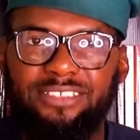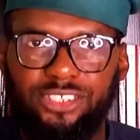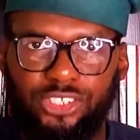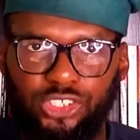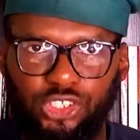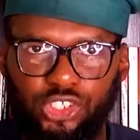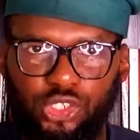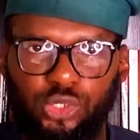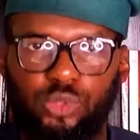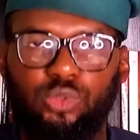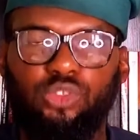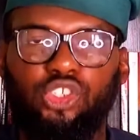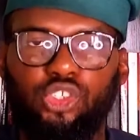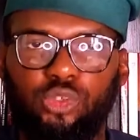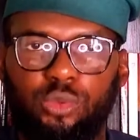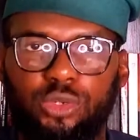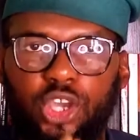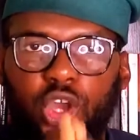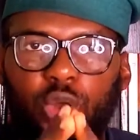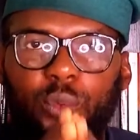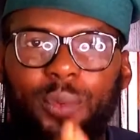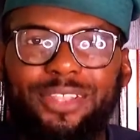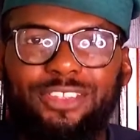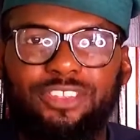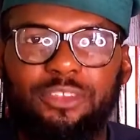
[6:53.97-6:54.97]
as a youth. You're
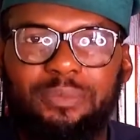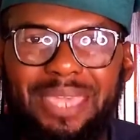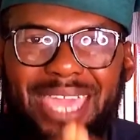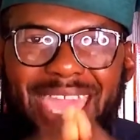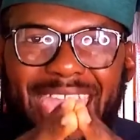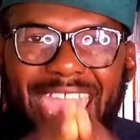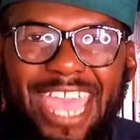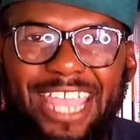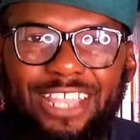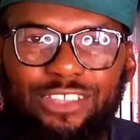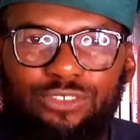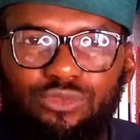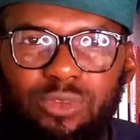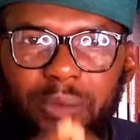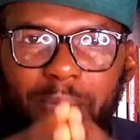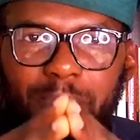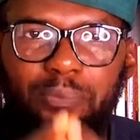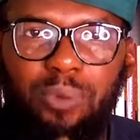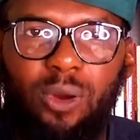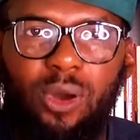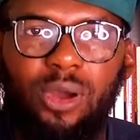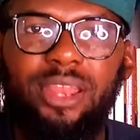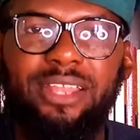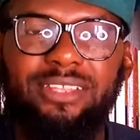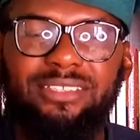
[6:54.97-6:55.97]
going to be entering
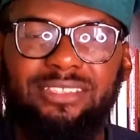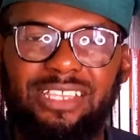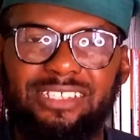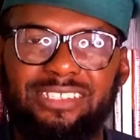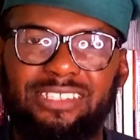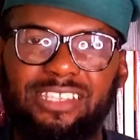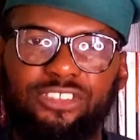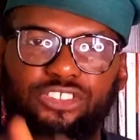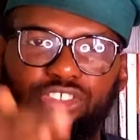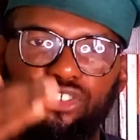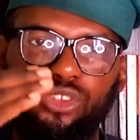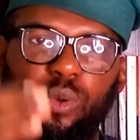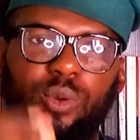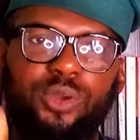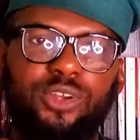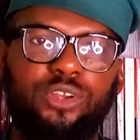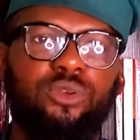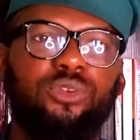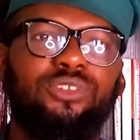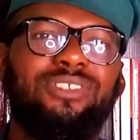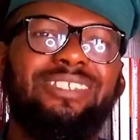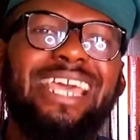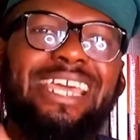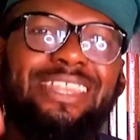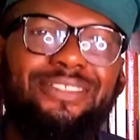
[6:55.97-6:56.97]
politics as someone who
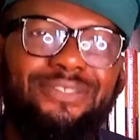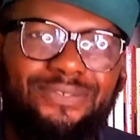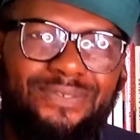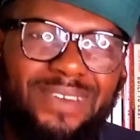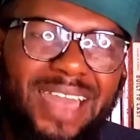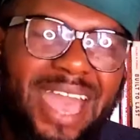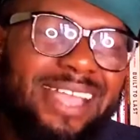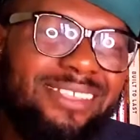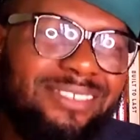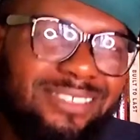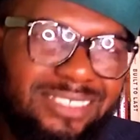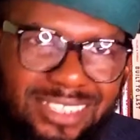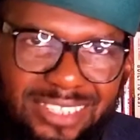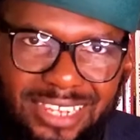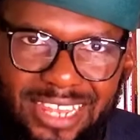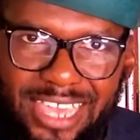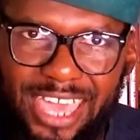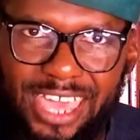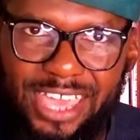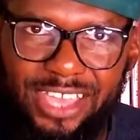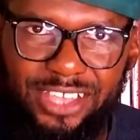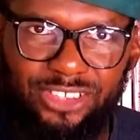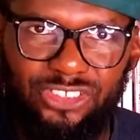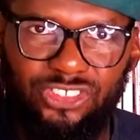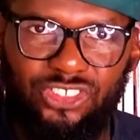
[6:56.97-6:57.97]
is advanced in
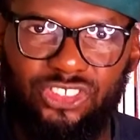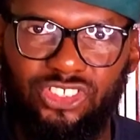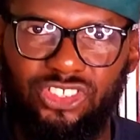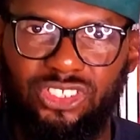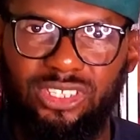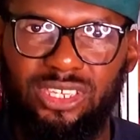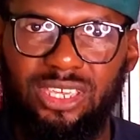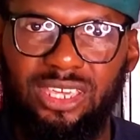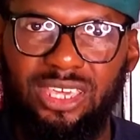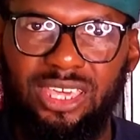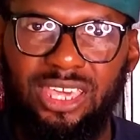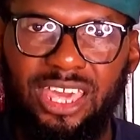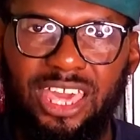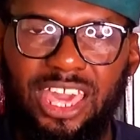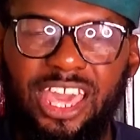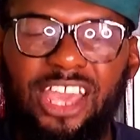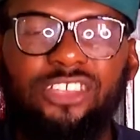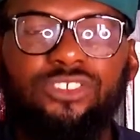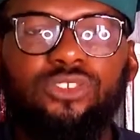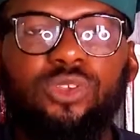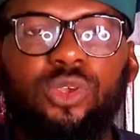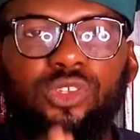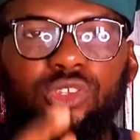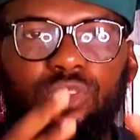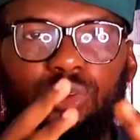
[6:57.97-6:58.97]
age.
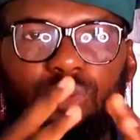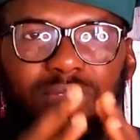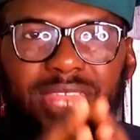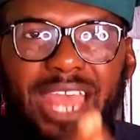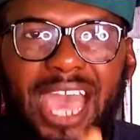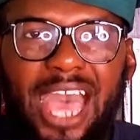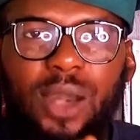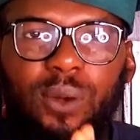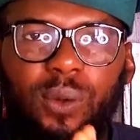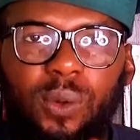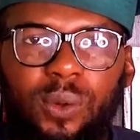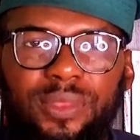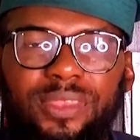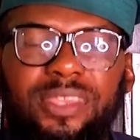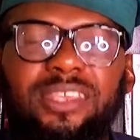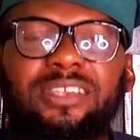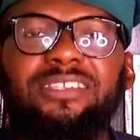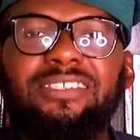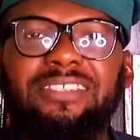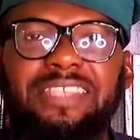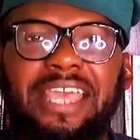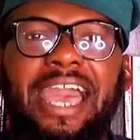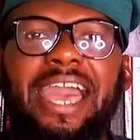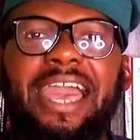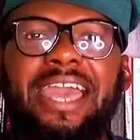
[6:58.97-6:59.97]
So you now
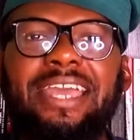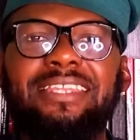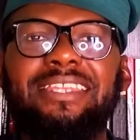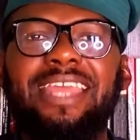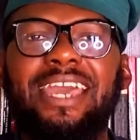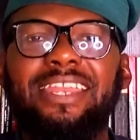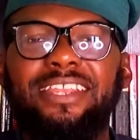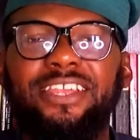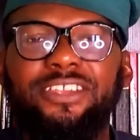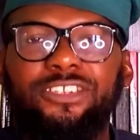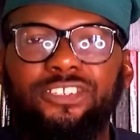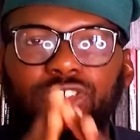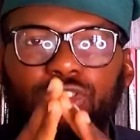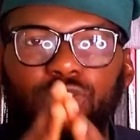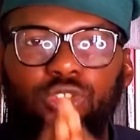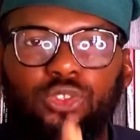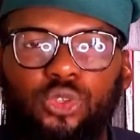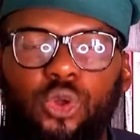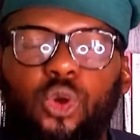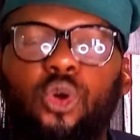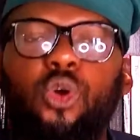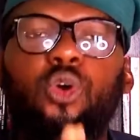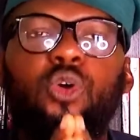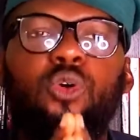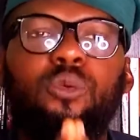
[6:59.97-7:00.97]
understand that there's
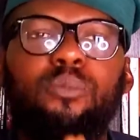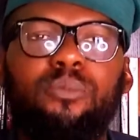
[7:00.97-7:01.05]
no